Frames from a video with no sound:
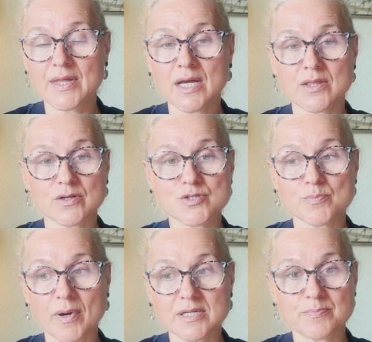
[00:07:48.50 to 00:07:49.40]
There's
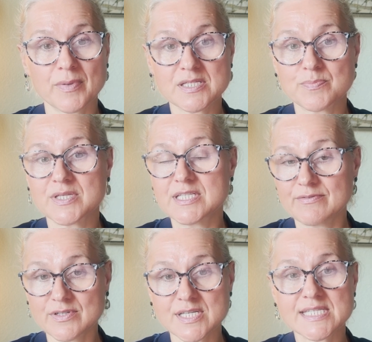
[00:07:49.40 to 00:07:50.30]
might be
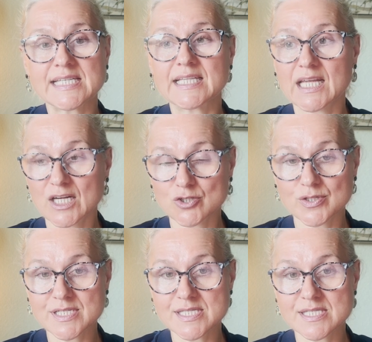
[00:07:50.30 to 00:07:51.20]
dividends and
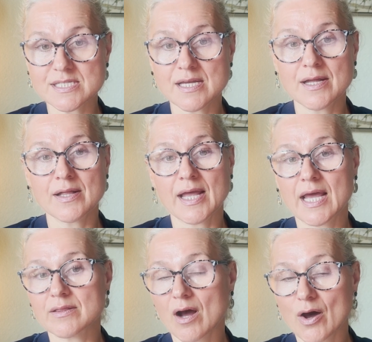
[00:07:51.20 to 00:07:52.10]
interests
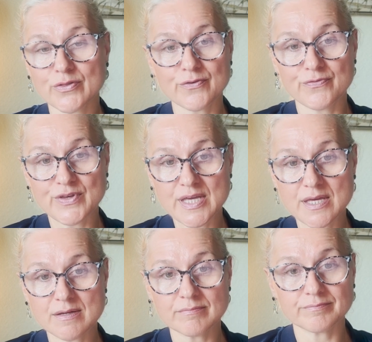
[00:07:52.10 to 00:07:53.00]
and other
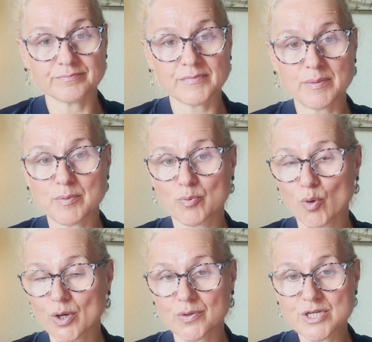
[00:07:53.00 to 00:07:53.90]
fee, maybe
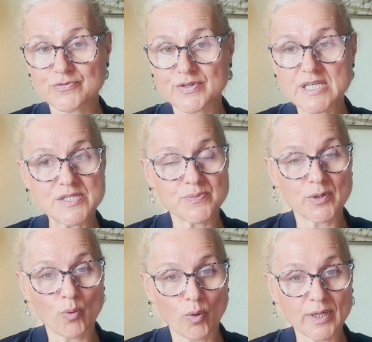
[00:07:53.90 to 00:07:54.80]
brokerage fees
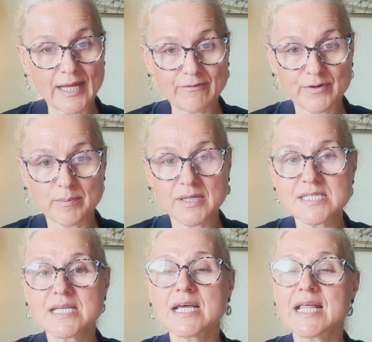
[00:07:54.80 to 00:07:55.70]
recorded every
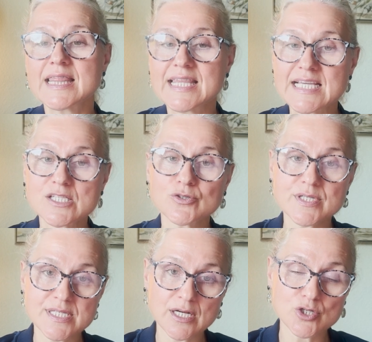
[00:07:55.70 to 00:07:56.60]
month. These
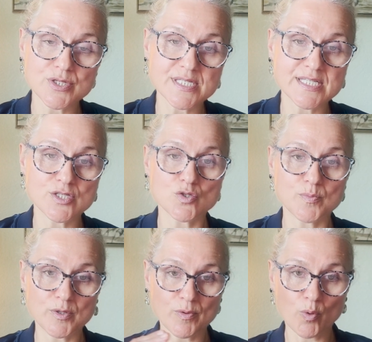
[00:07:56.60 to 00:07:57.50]
transactions needs to
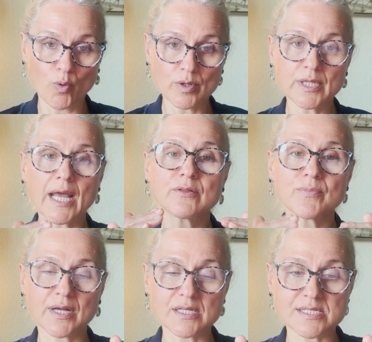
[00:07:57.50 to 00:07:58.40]
be recorded and
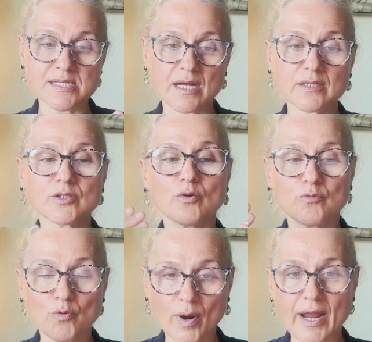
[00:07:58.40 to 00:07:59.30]
reconciled
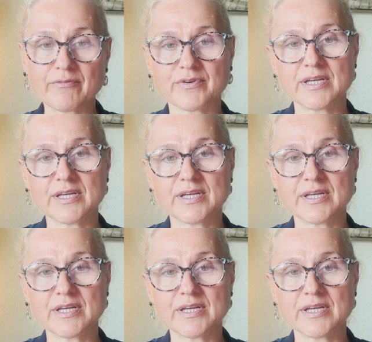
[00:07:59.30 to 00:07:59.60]
for every